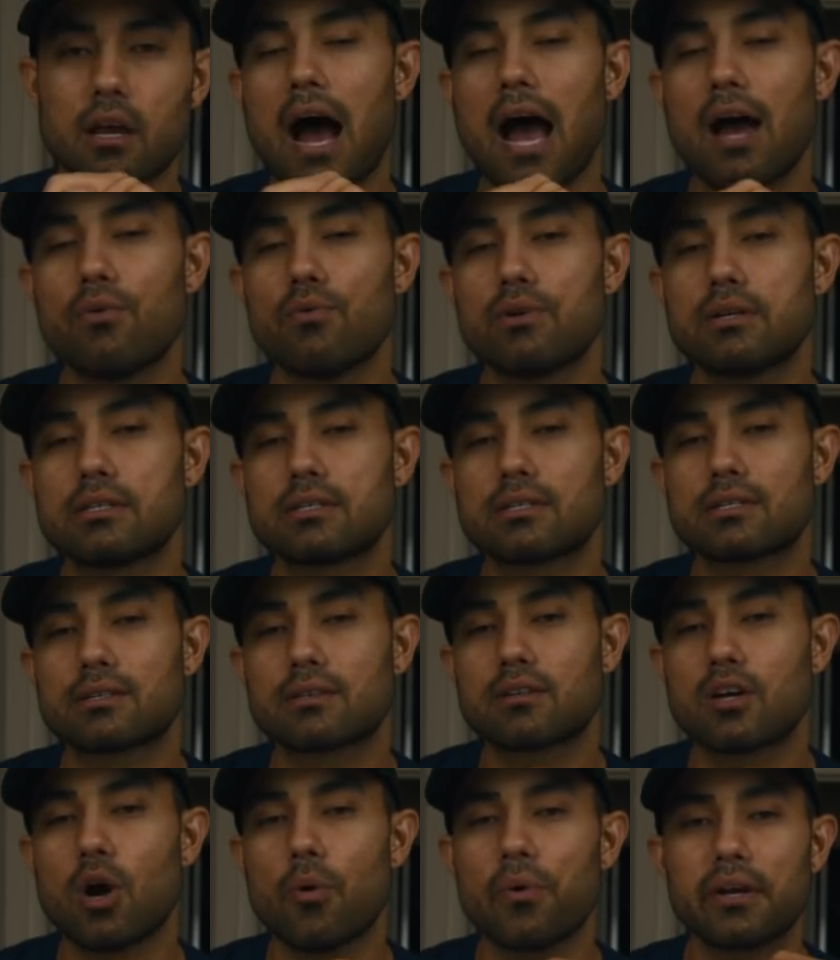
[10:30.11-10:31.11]
I was
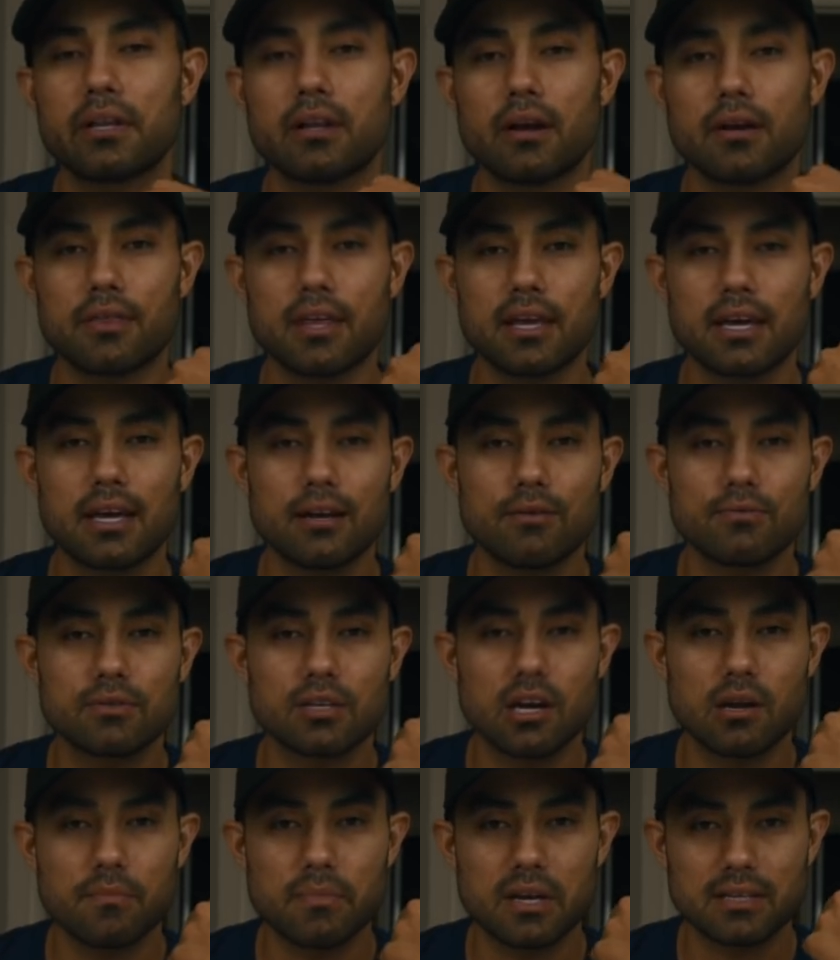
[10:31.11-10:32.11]
going in there thinking it
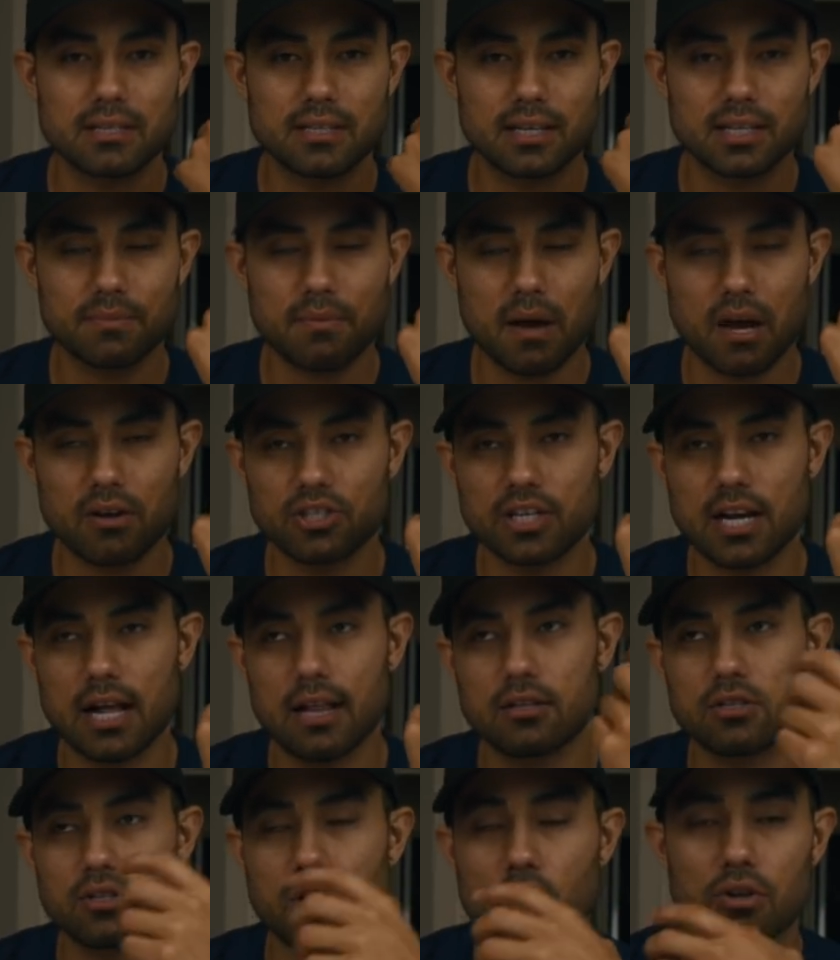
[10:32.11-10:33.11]
was gonna be a six pound
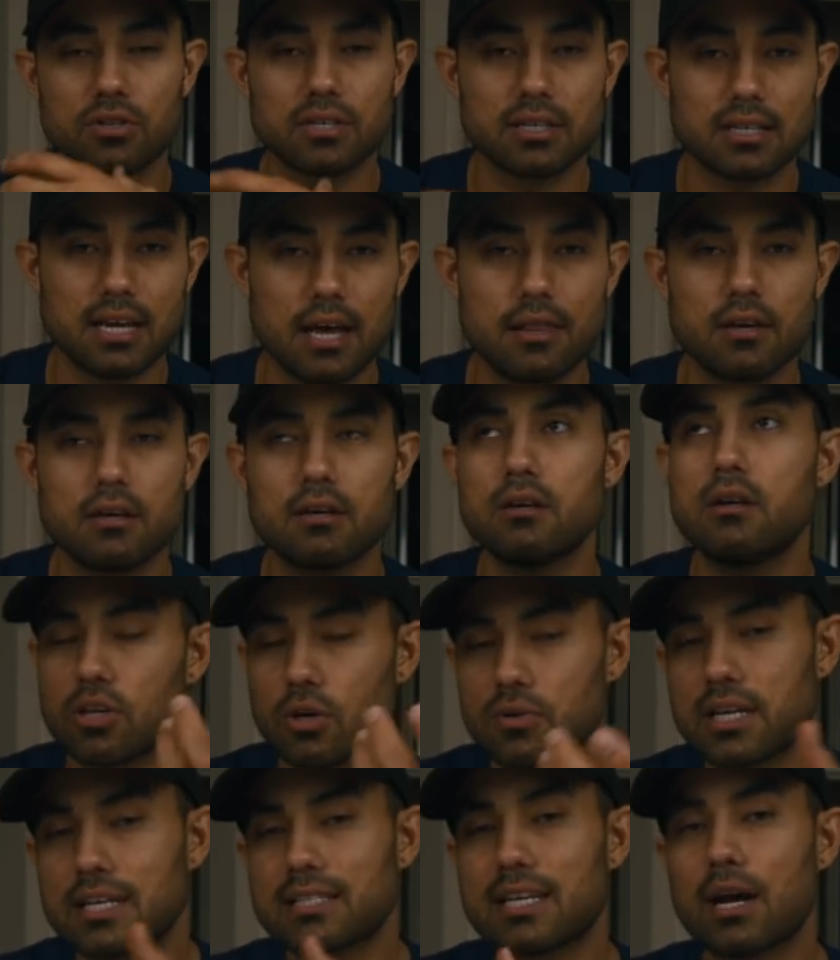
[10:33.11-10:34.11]
challenge altogether.
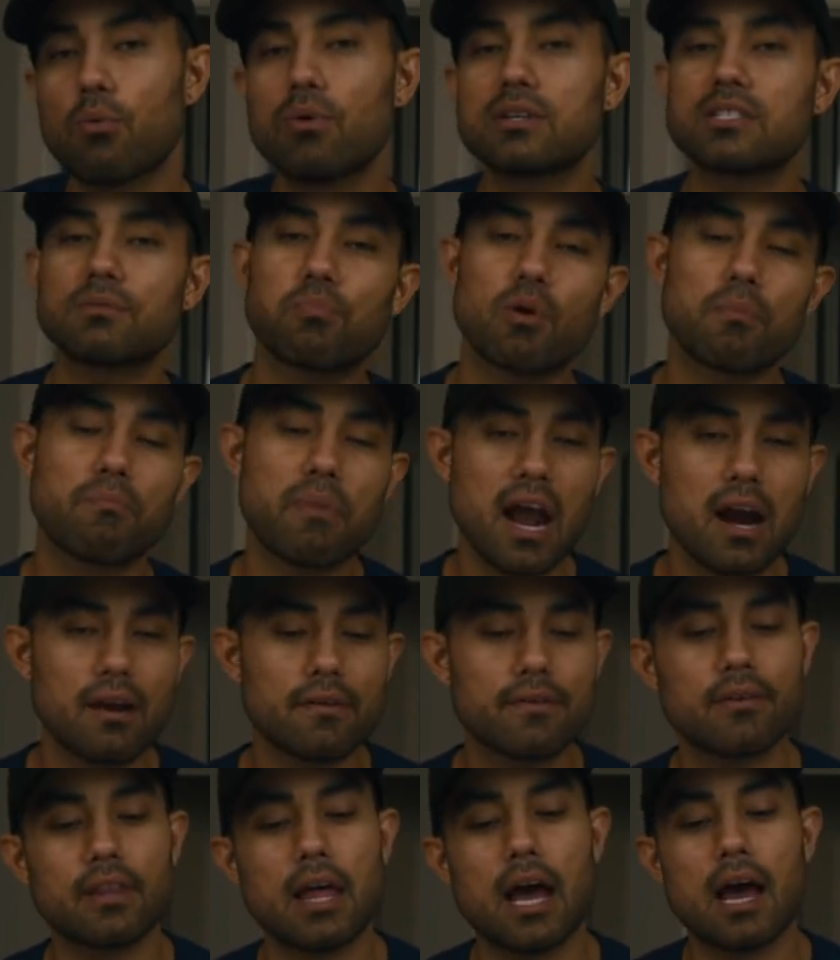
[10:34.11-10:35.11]
So since I wasn't
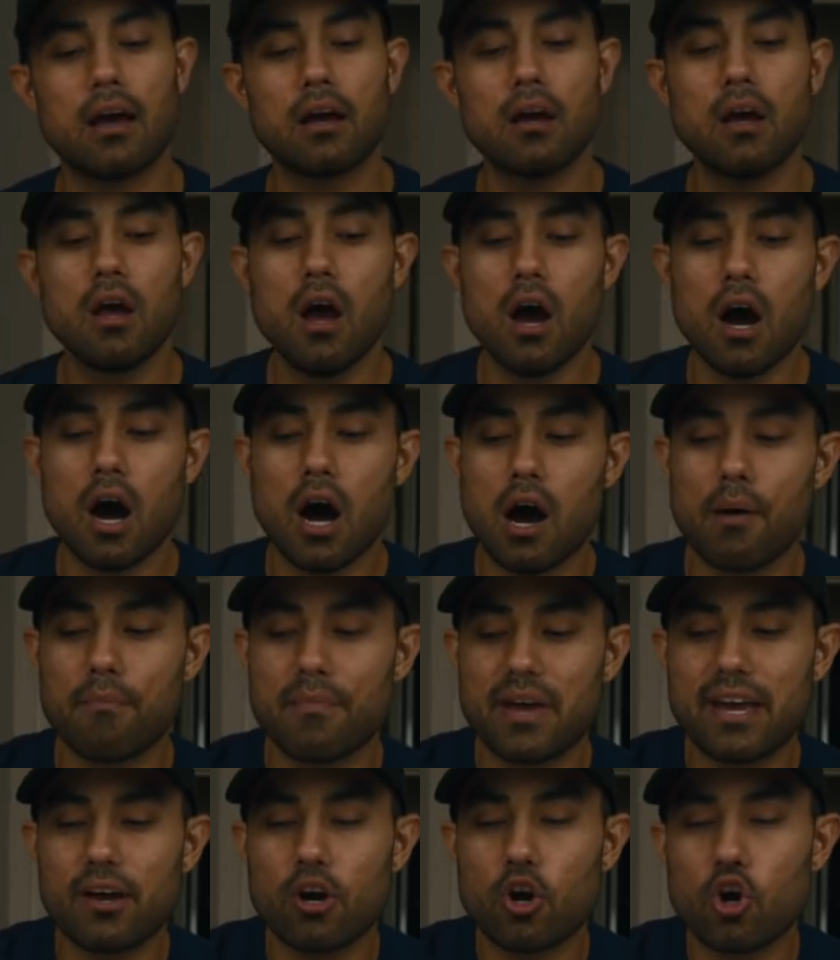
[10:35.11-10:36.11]
prepared for that,
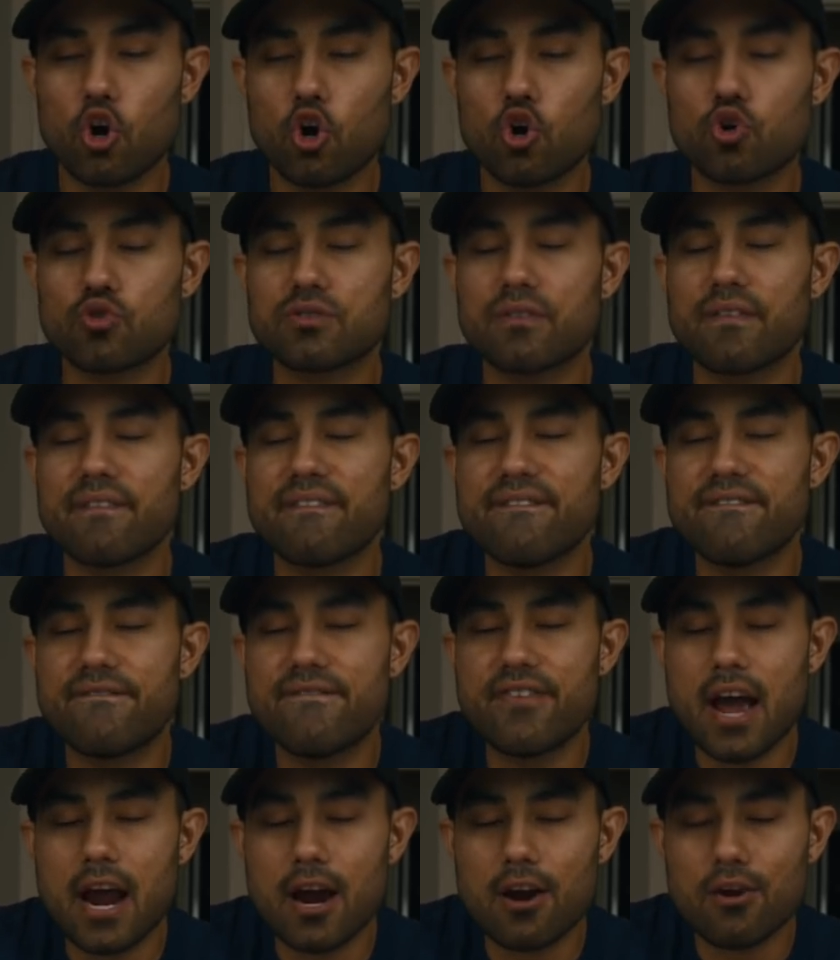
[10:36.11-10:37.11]
um, it hurt
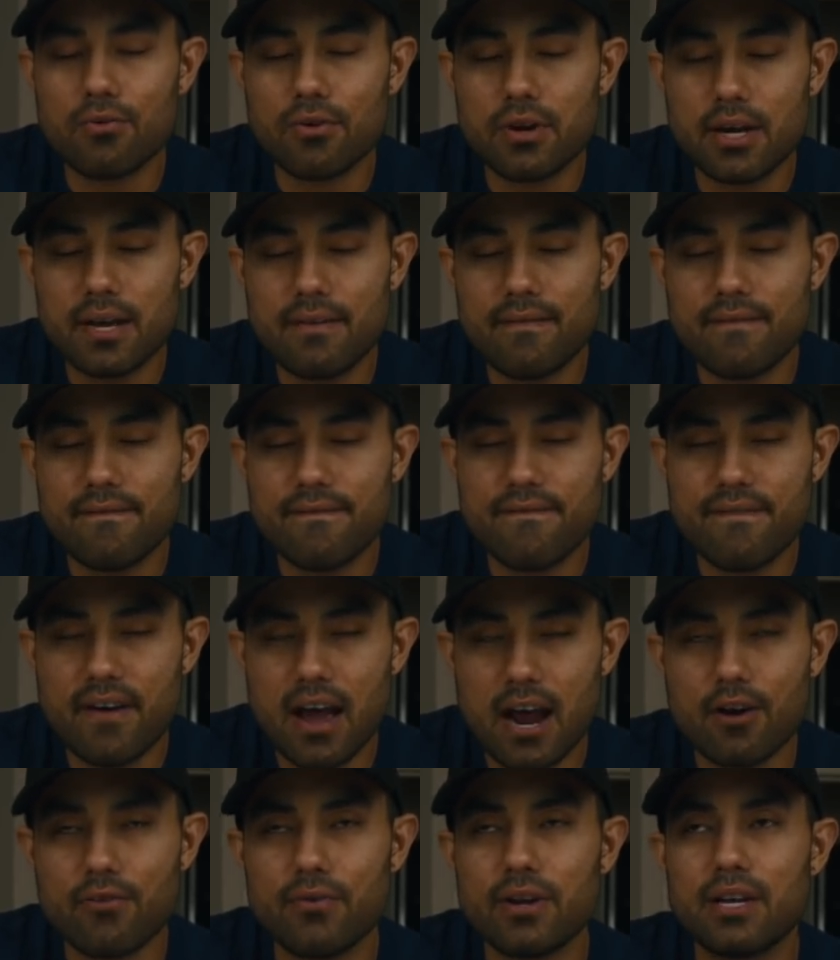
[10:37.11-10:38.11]
very,
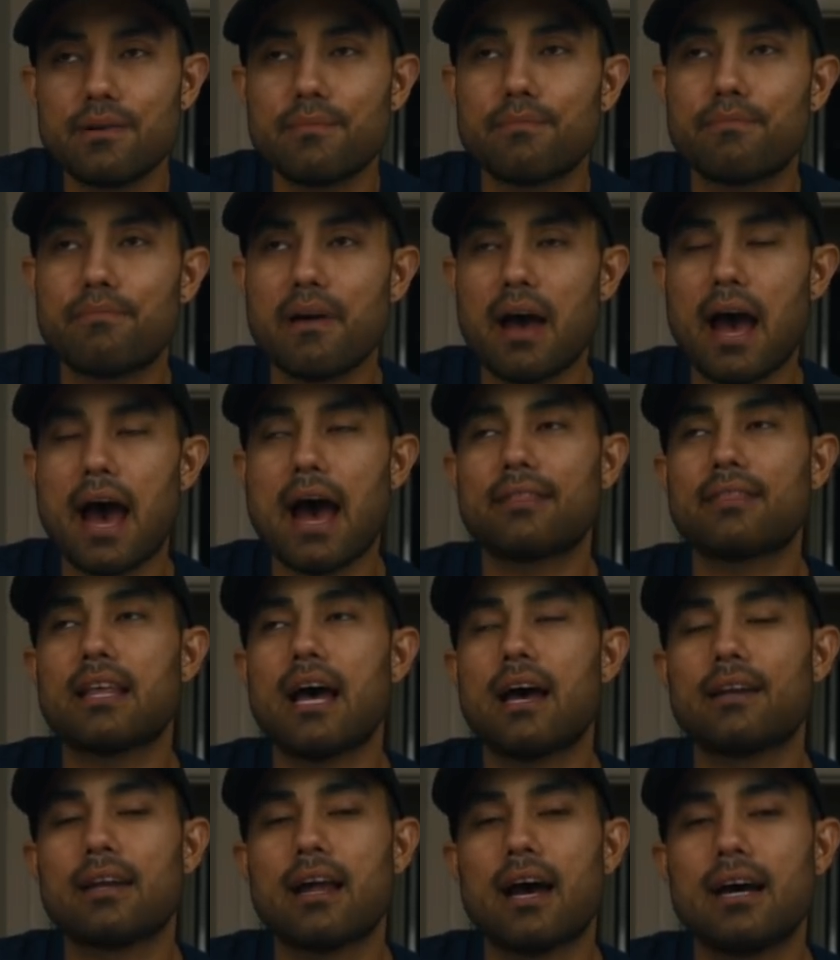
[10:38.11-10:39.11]
very bad
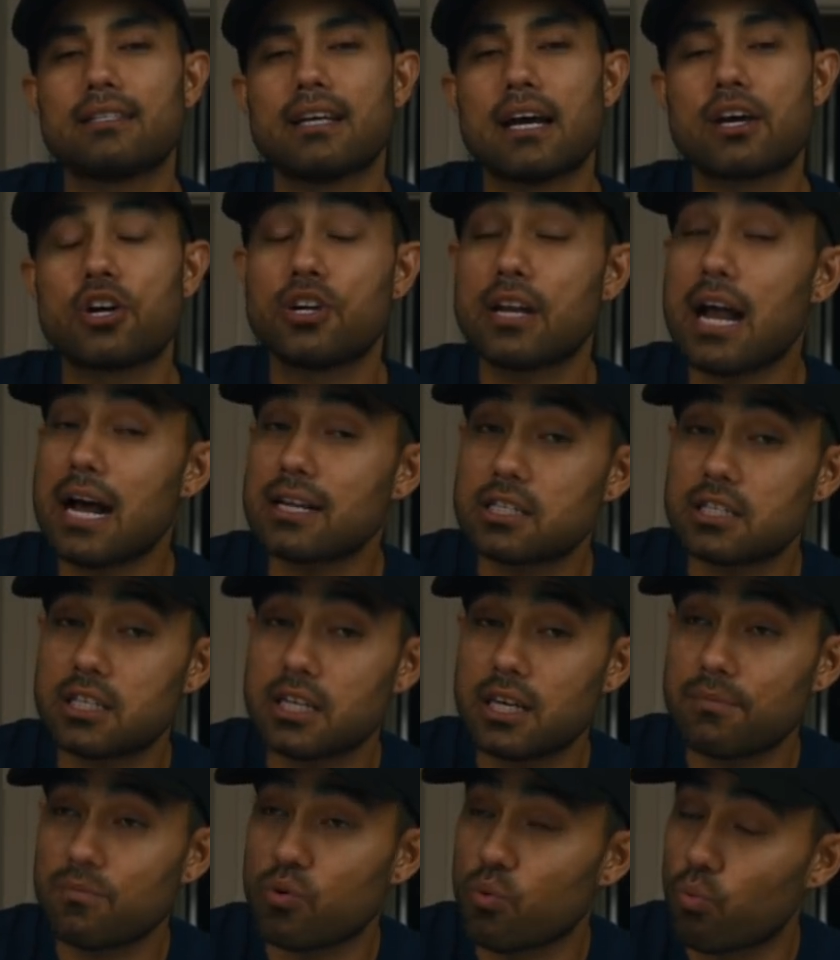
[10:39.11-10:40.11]
that night. I could not
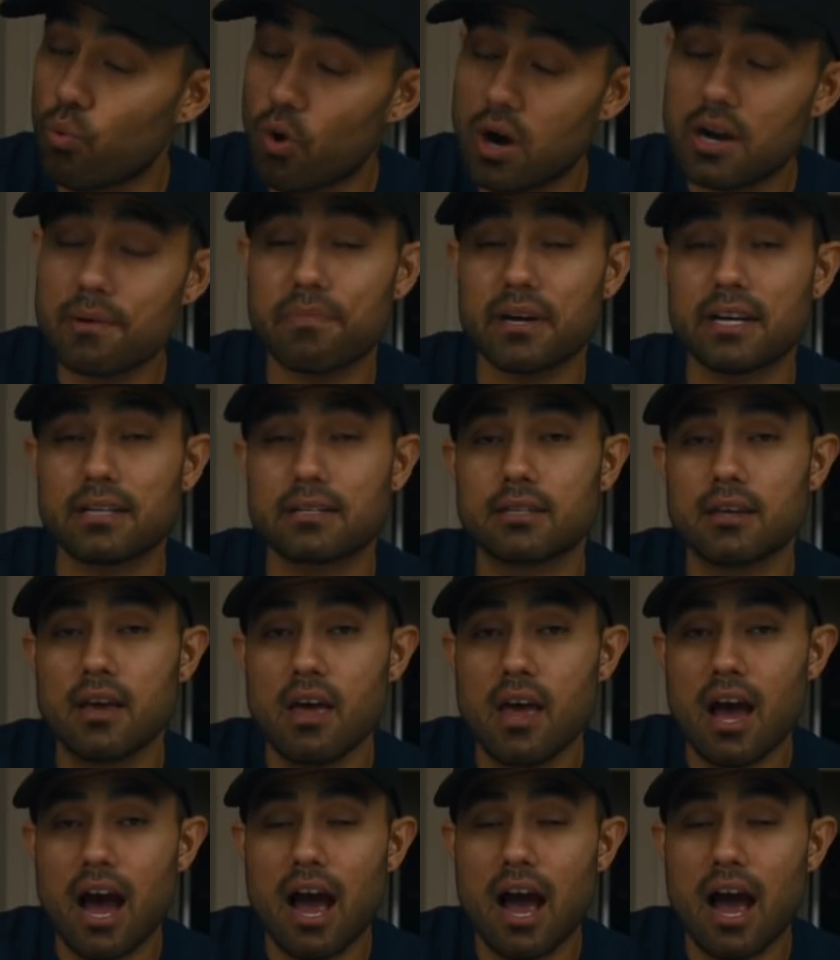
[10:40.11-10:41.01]
sleep one bit.